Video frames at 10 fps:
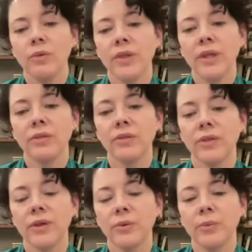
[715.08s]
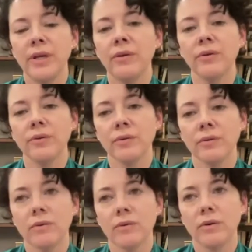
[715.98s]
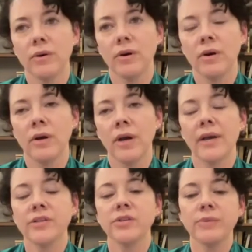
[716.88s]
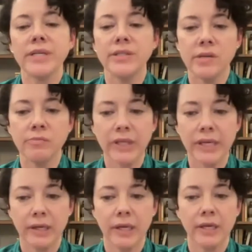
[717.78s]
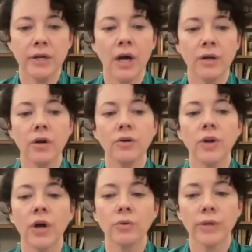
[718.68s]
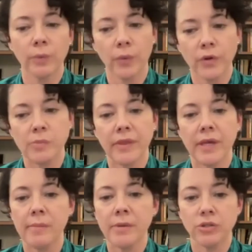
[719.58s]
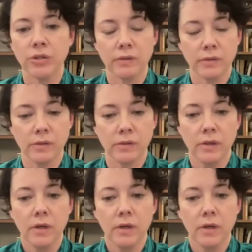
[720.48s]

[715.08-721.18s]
that the reader has to read deeply, and not only the words but the images,